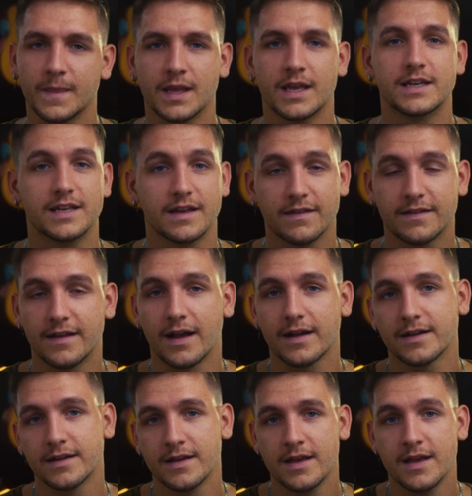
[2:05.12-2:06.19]
It does
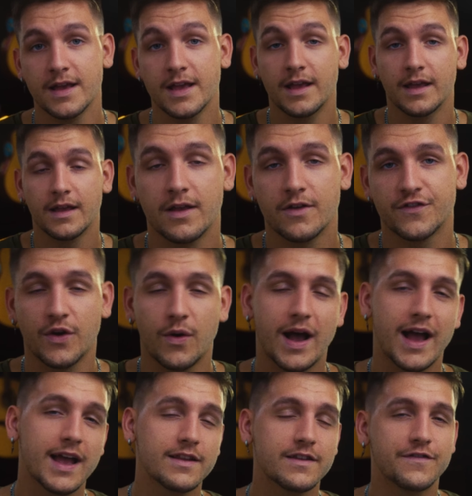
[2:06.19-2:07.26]
suck. So
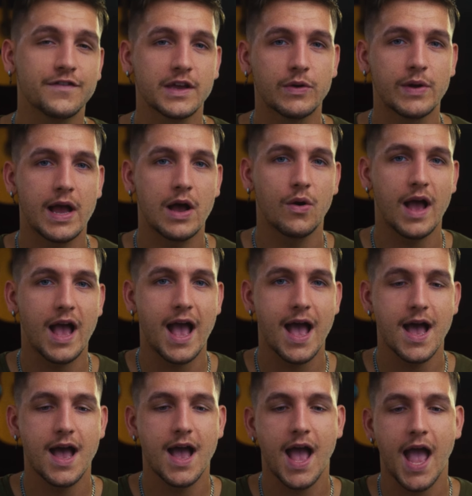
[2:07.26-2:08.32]
I had to figure out,
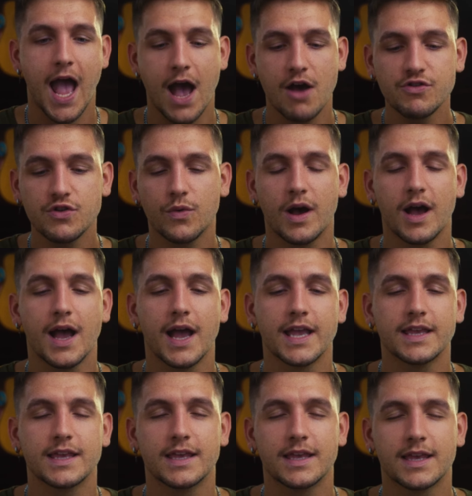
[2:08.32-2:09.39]
how do I
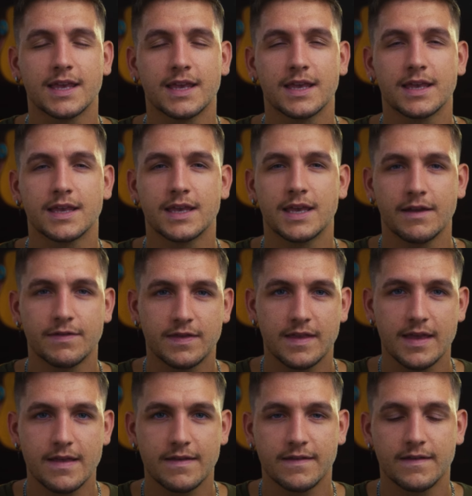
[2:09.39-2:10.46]
get
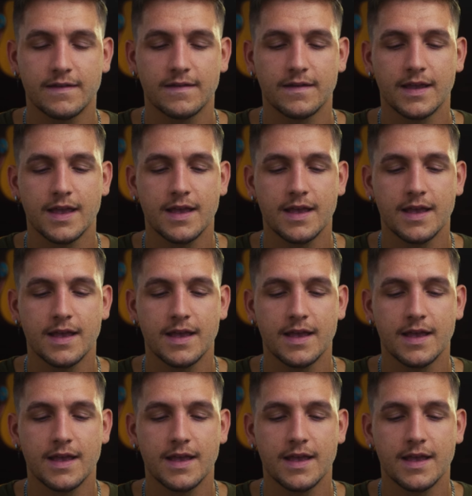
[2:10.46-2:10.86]
this